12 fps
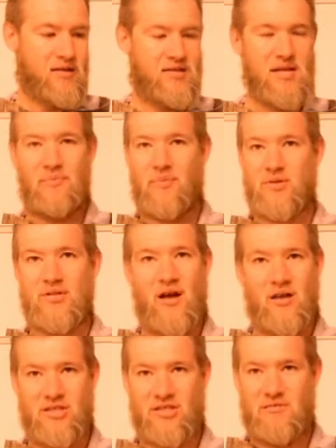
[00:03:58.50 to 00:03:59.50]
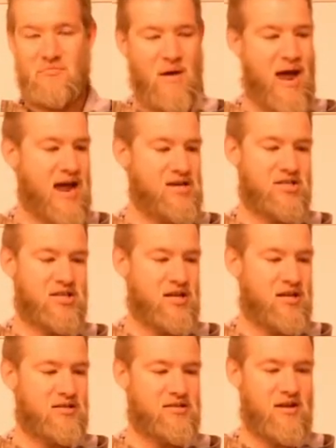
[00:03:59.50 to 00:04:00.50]
the tip was all smashed
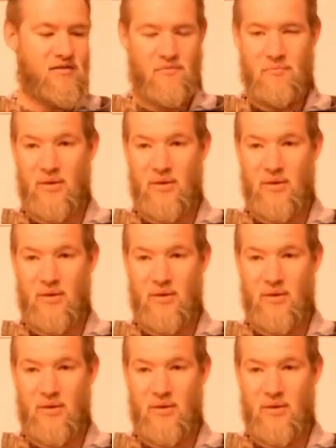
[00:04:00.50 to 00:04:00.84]
in and stuff,